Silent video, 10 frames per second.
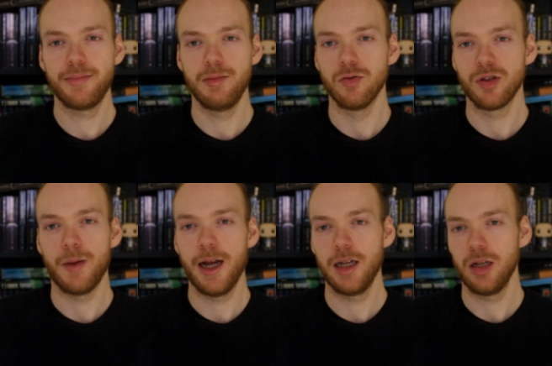people
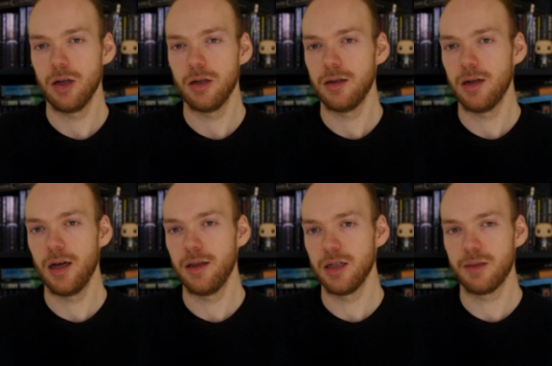spying on
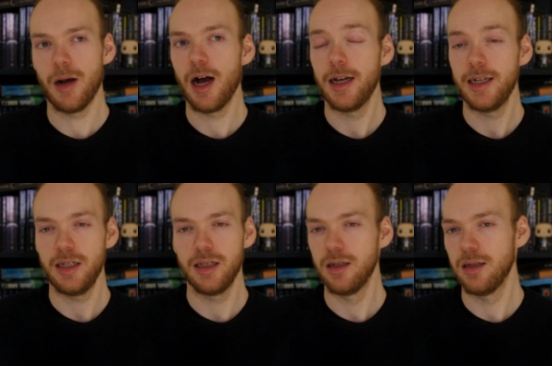other
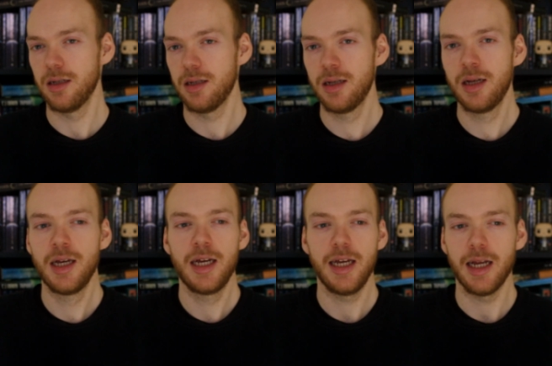spies, and
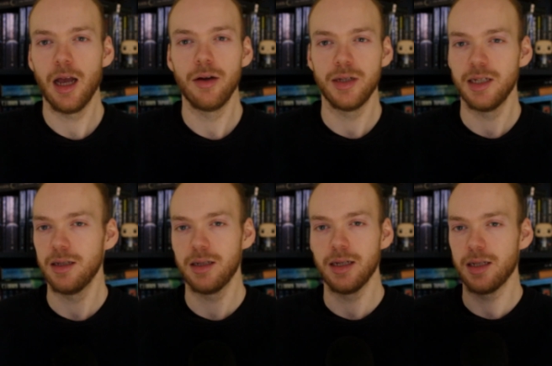it goes
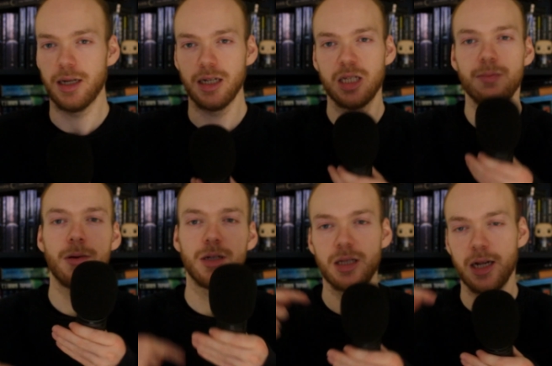into it's like
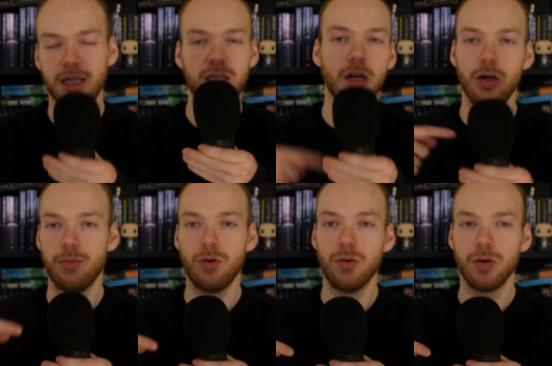a
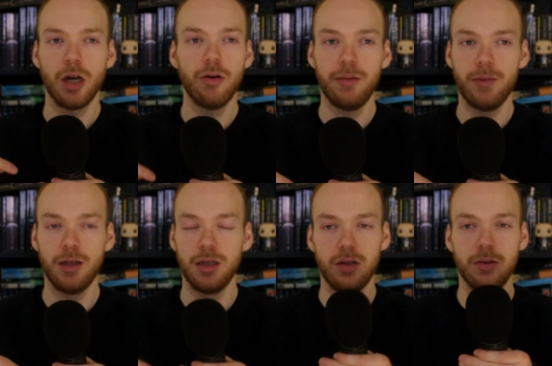snowball. Coen
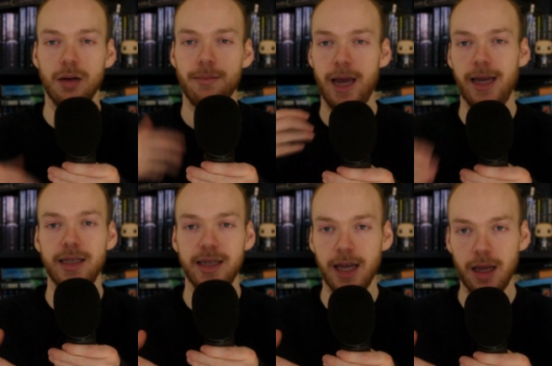brothers do an
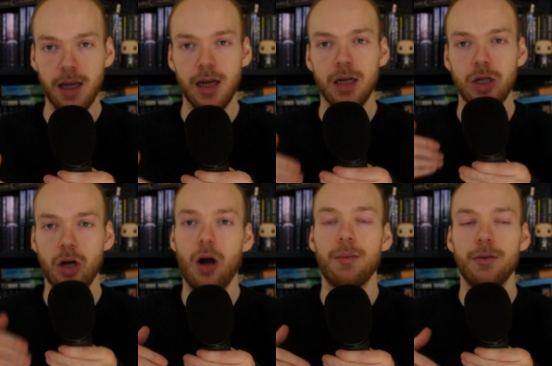amazing
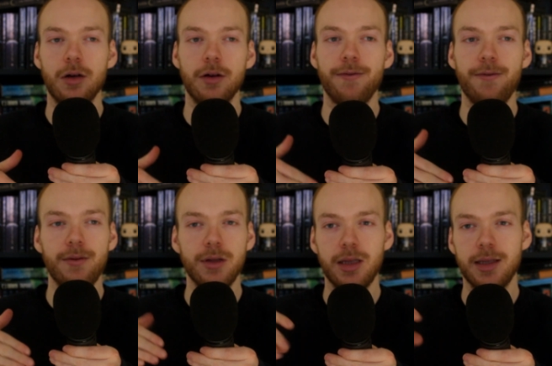job of
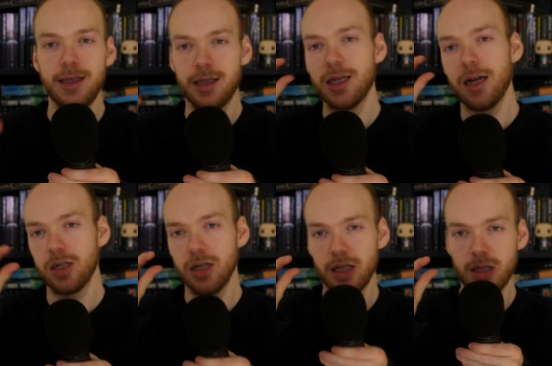
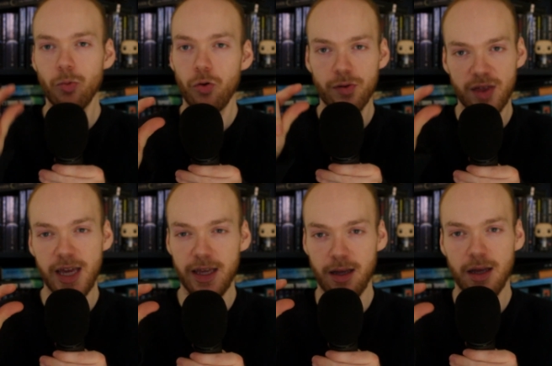such a small
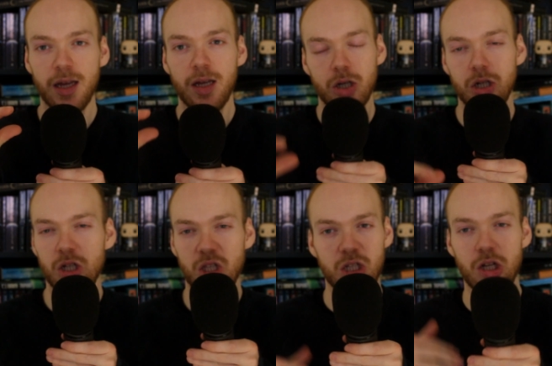thing can just